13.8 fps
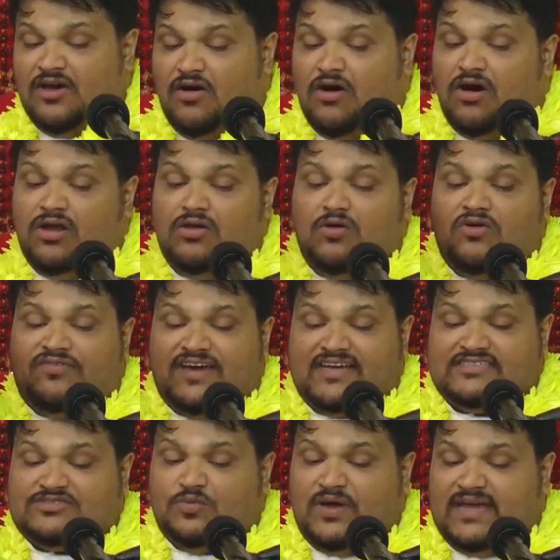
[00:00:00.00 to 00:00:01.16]
all over
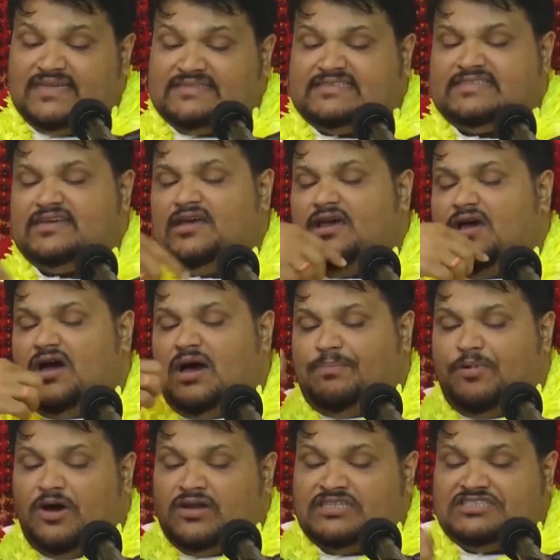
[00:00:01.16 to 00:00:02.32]
his waist
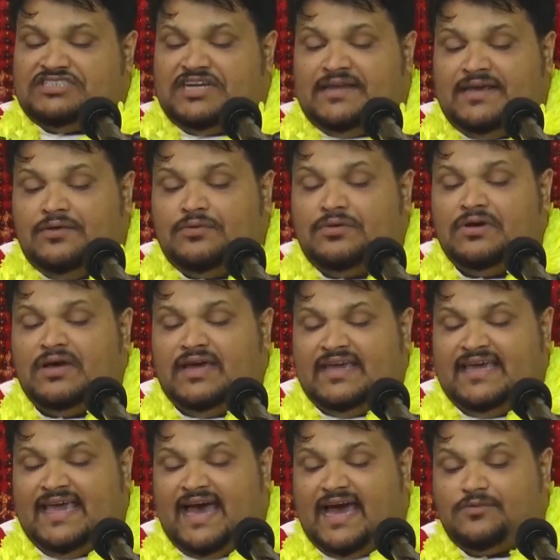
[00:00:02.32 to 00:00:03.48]
upon his janeu,
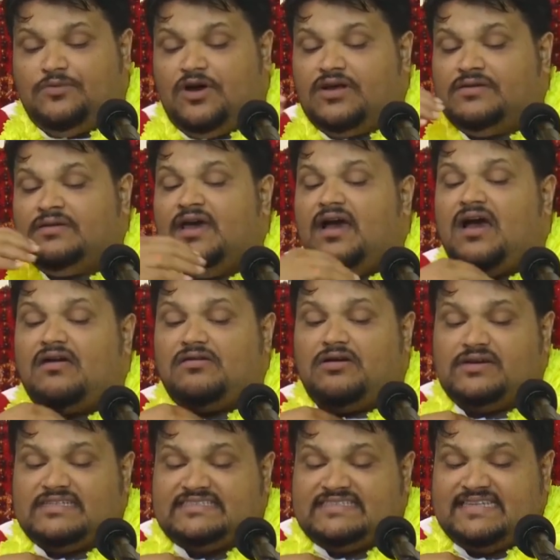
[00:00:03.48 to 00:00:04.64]
he had one
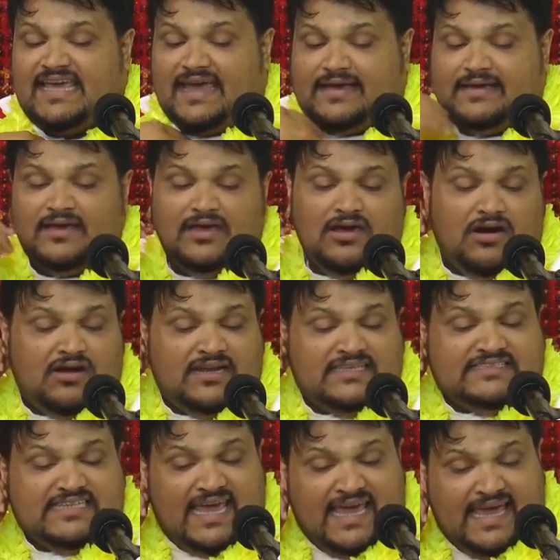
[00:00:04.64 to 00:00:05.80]
around his neck, on
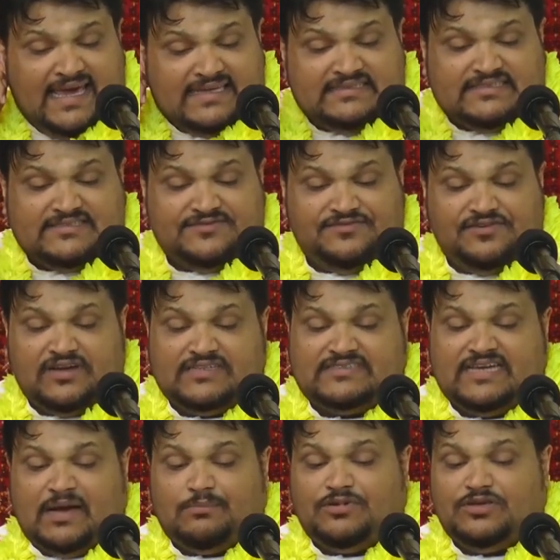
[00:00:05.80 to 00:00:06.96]
his ears, for
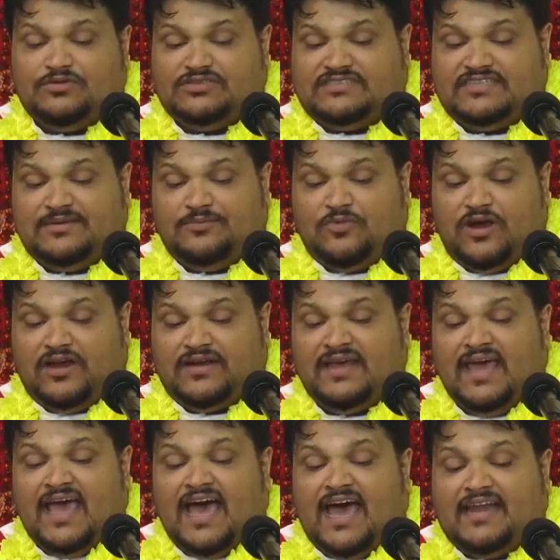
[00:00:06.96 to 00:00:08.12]
example, you would see him wearing.
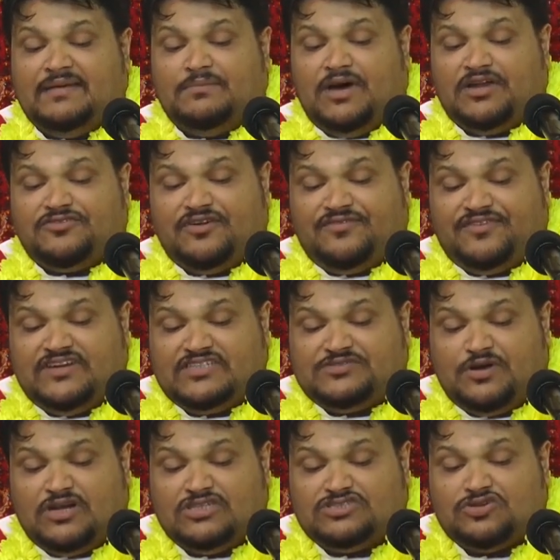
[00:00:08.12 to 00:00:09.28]
And the mantra for this
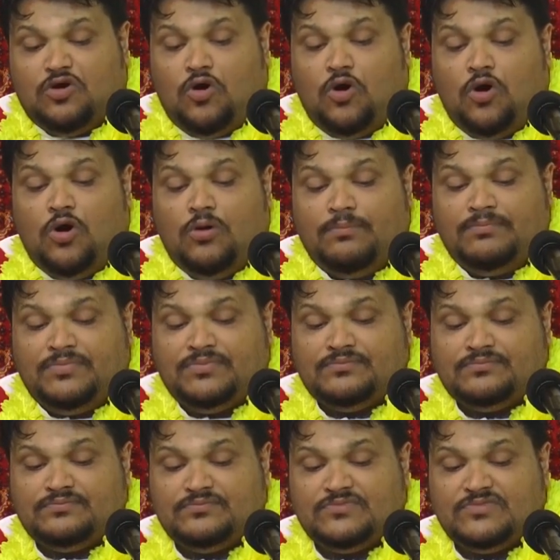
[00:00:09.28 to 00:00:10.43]
one is Om,
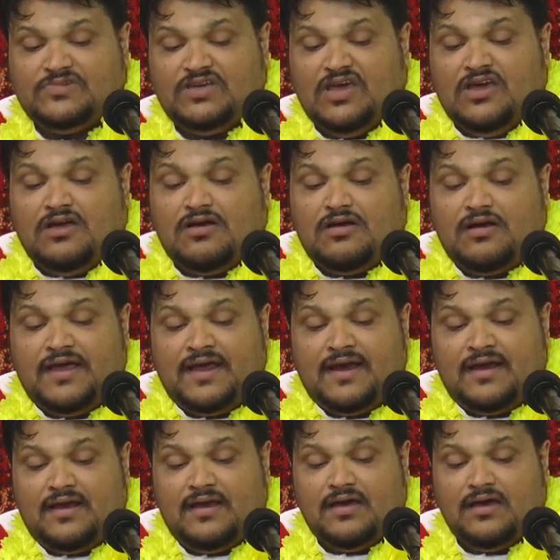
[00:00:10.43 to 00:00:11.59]

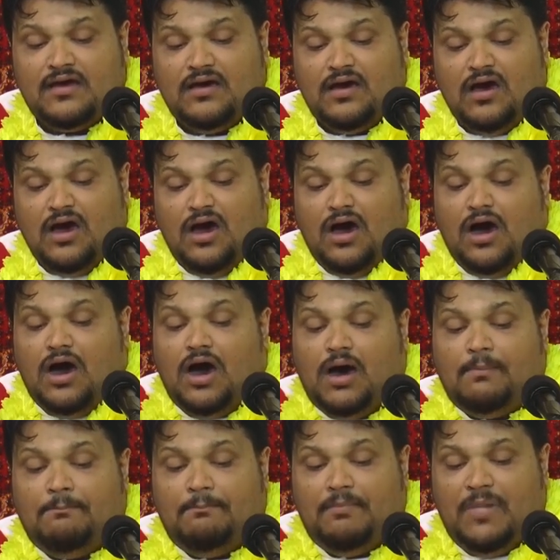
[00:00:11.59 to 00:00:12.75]
Bring,
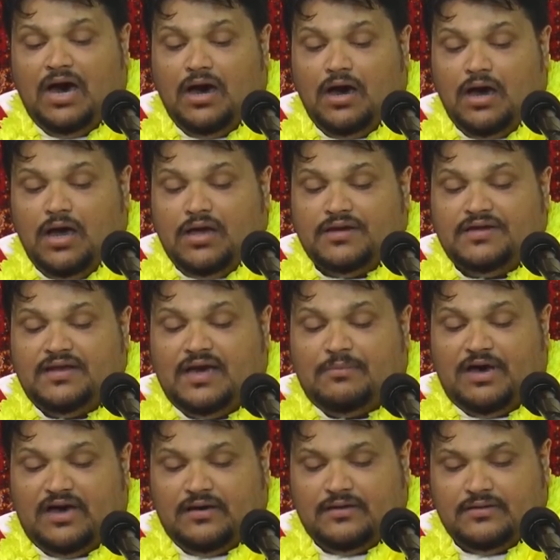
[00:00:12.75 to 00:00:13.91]
Hum,
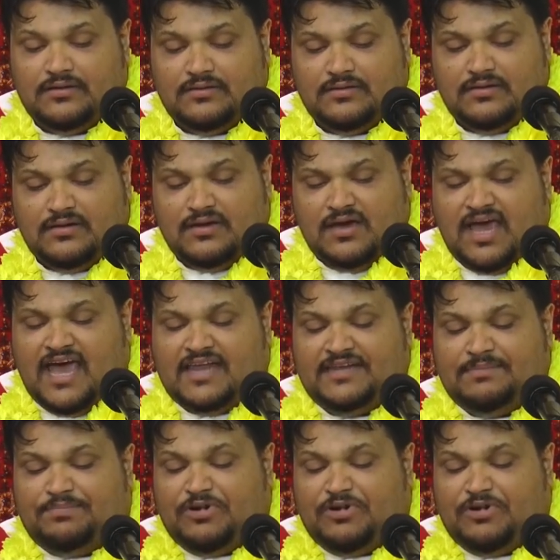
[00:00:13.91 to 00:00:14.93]
Nama. And the